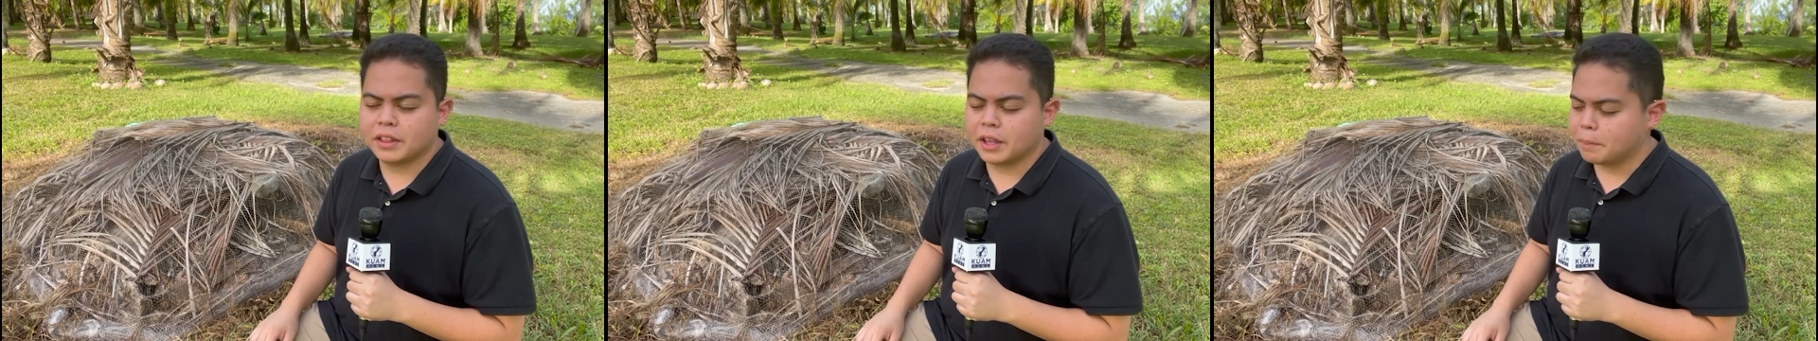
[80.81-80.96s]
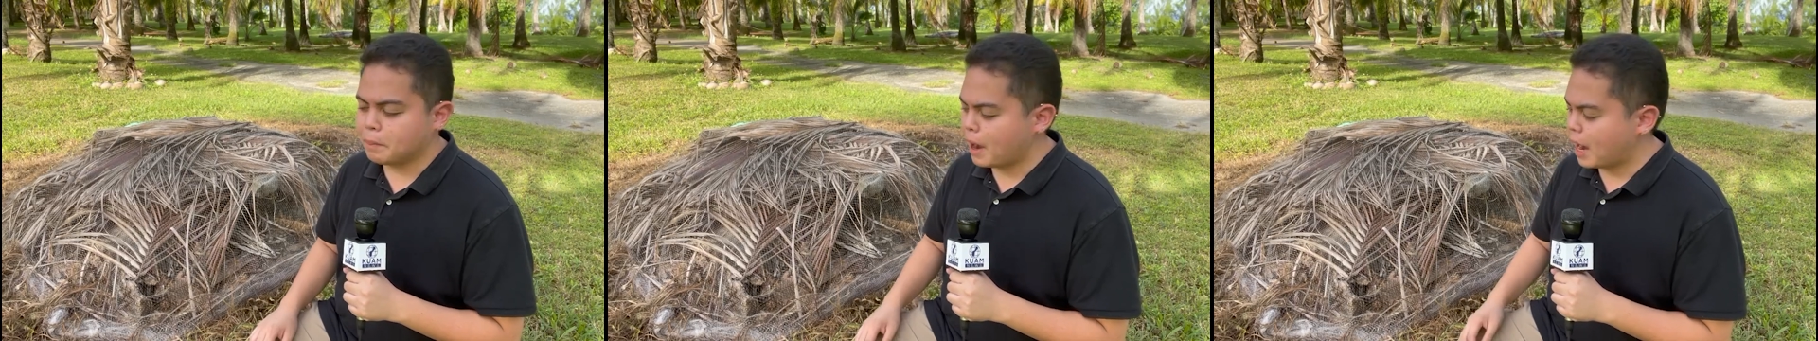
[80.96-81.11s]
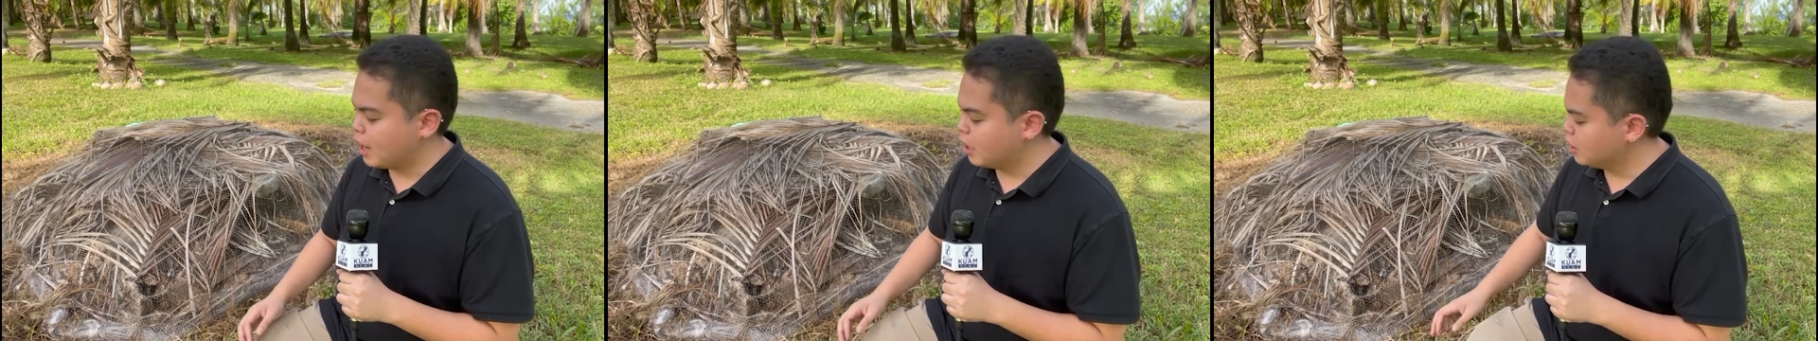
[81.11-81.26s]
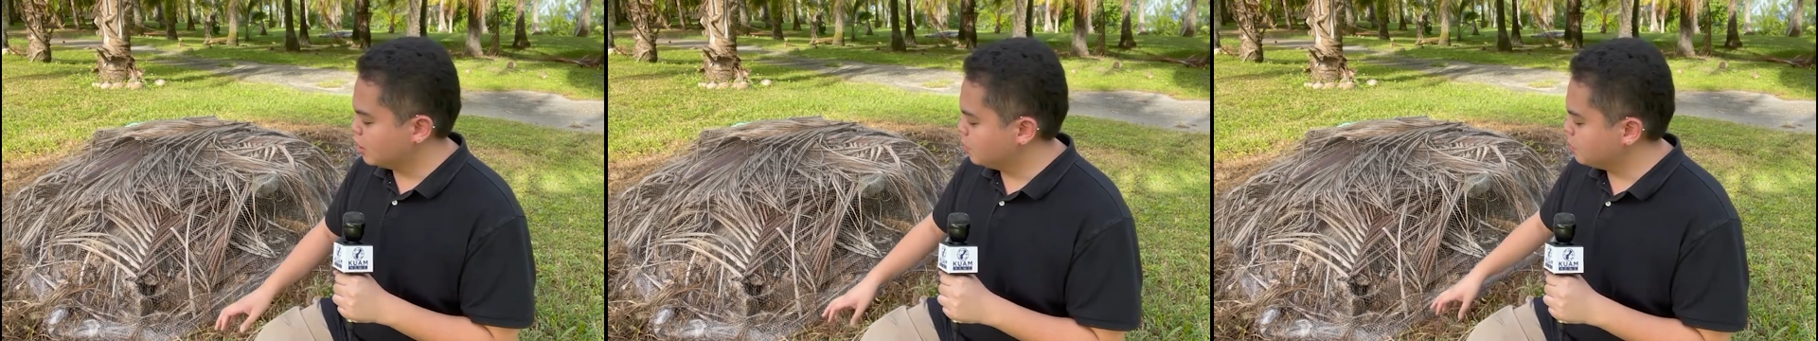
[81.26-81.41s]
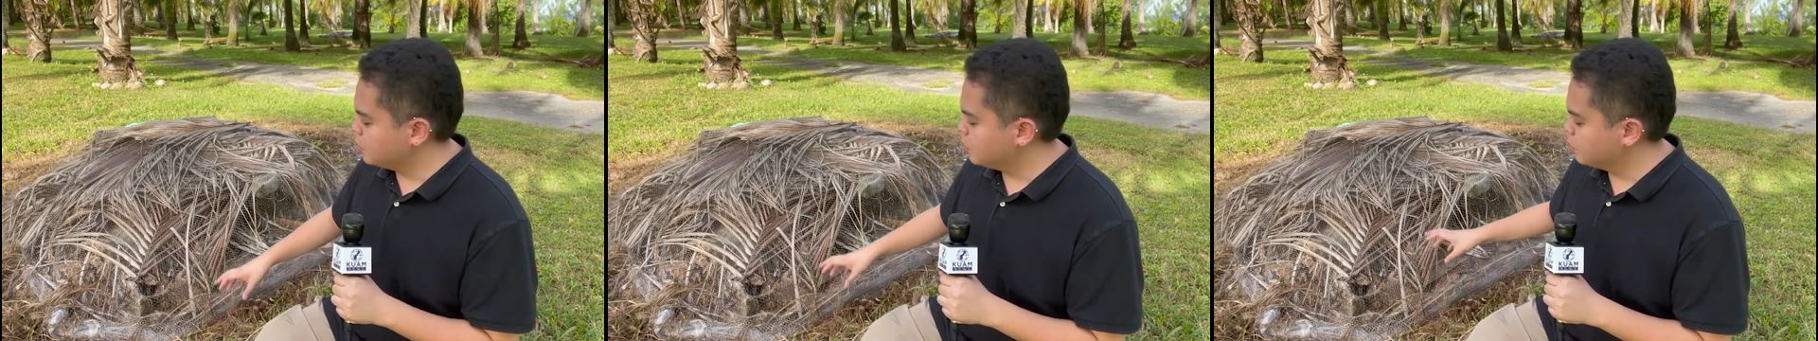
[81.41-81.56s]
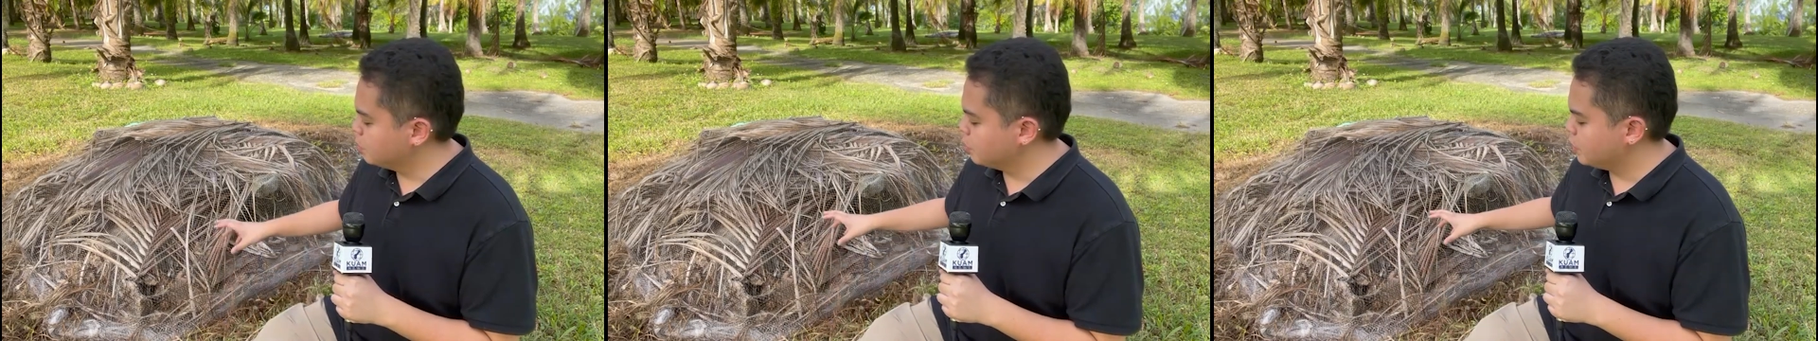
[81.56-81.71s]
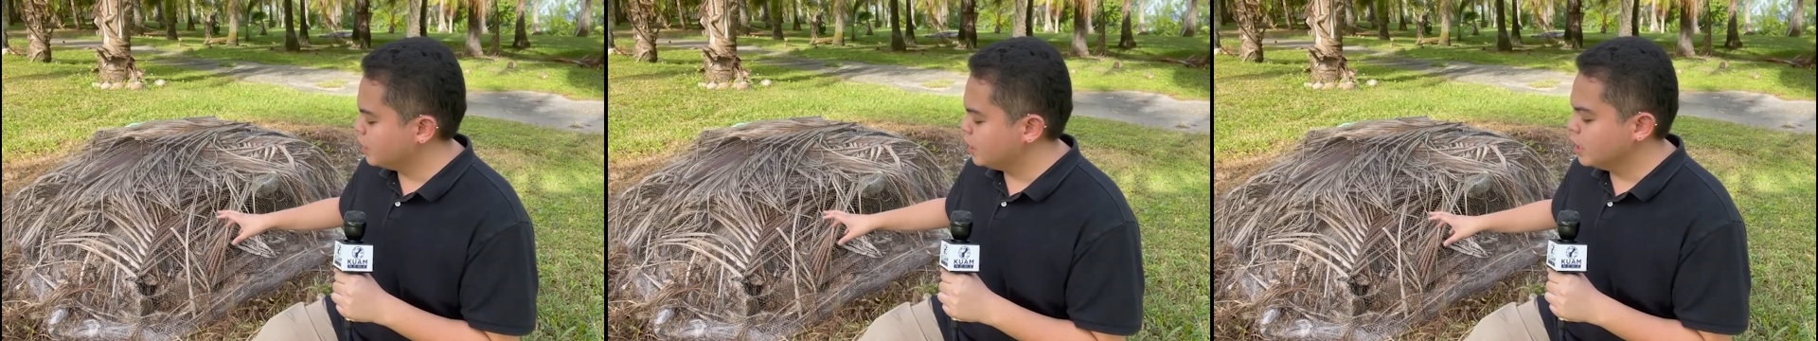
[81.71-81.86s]
They pile up
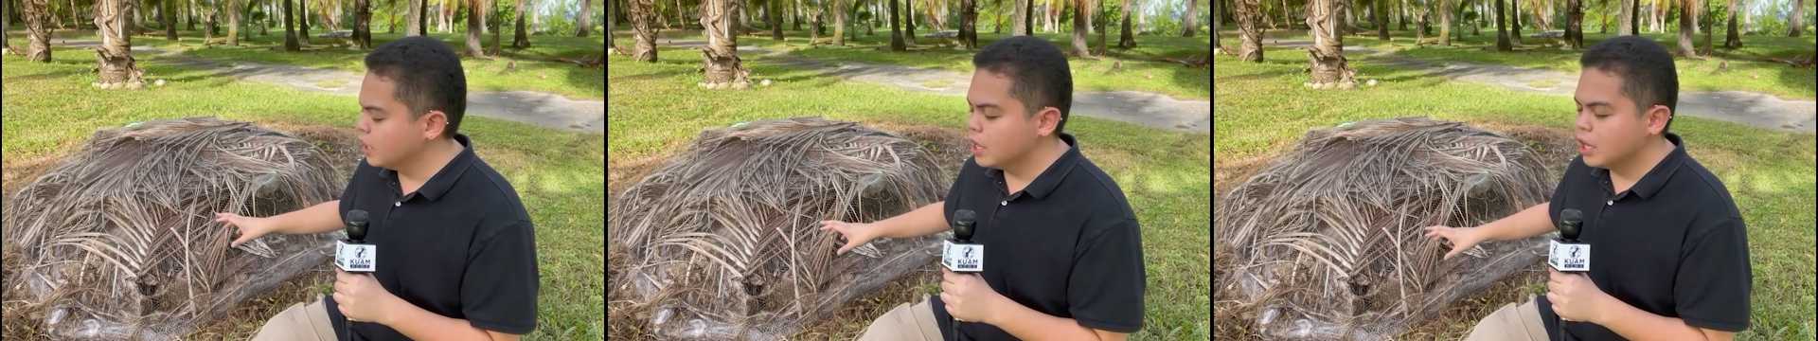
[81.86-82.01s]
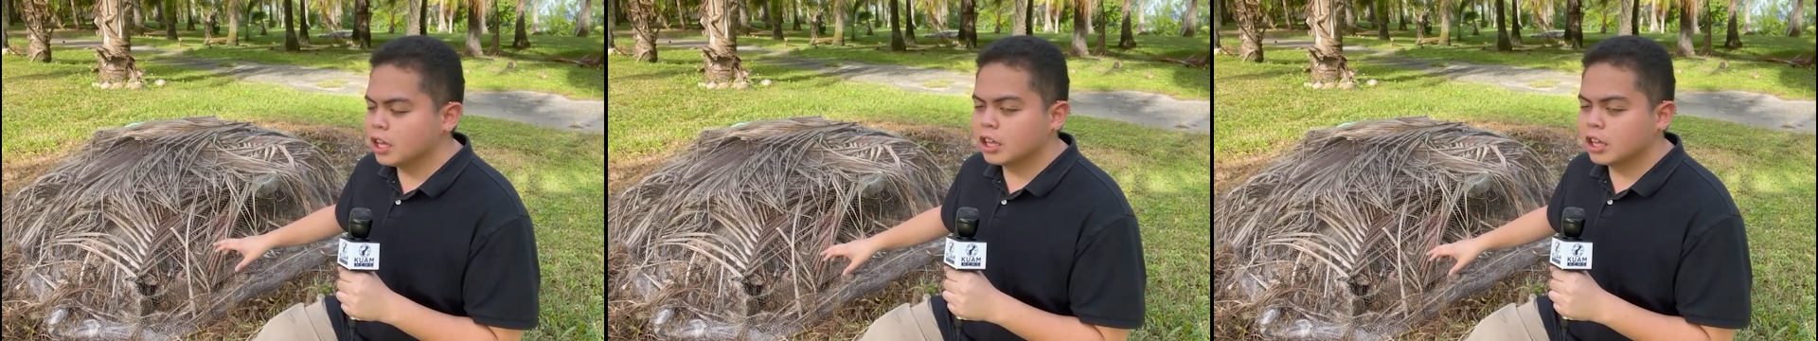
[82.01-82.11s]
debris,